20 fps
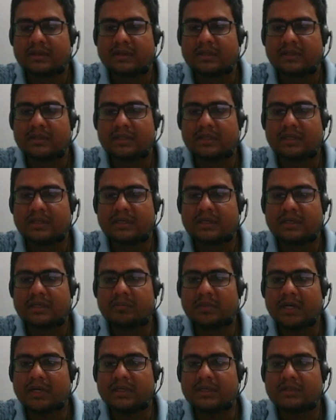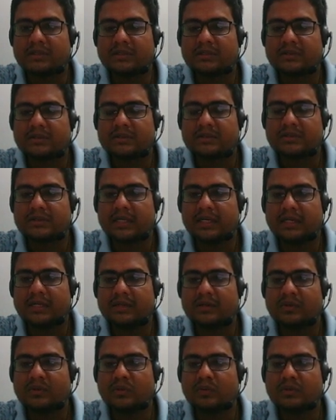Then minus sine
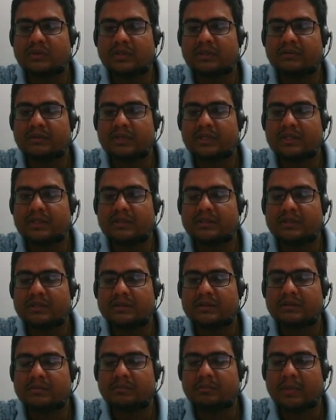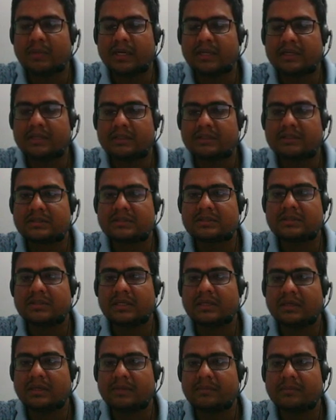270 minus
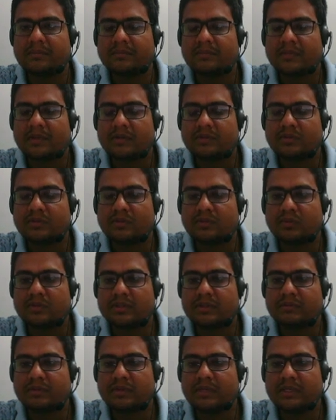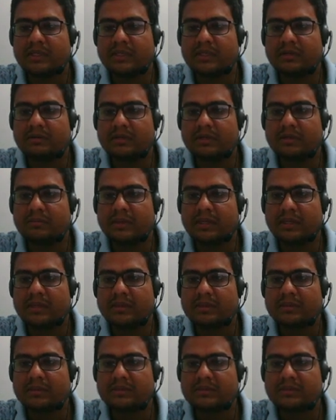theta, so 270 degree
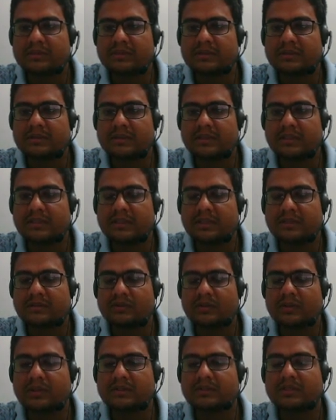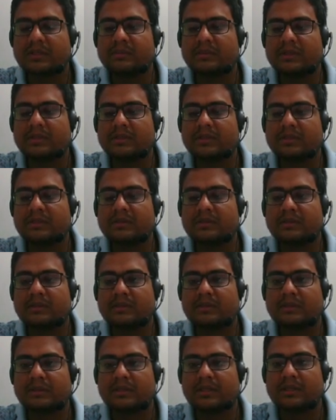minus theta, so it is coming in the
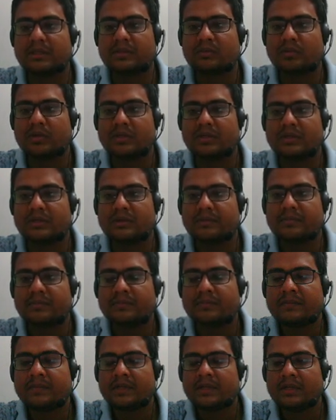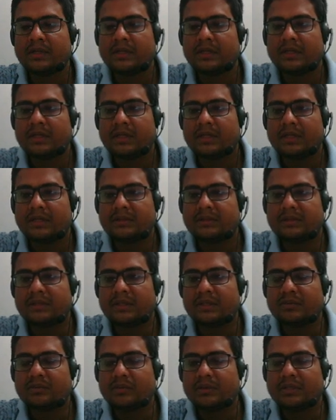third quadrant. In
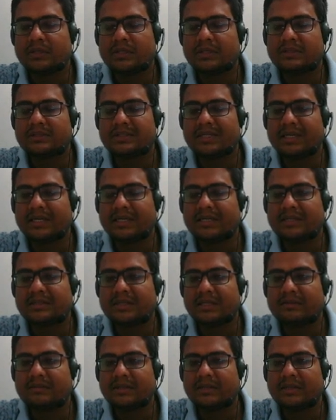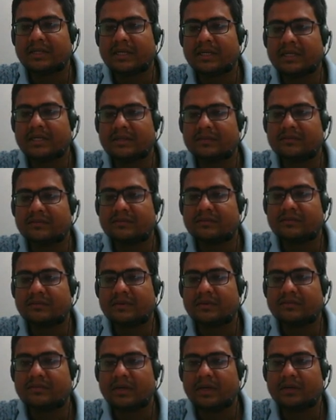third quadrant, sine is having negative
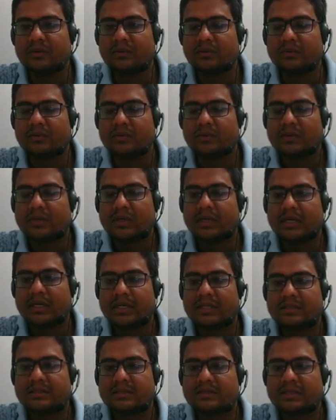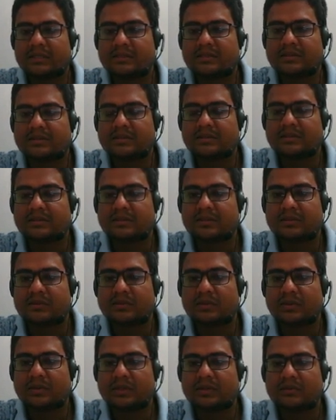value, and since,
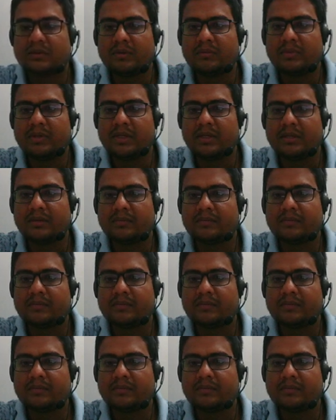so it will be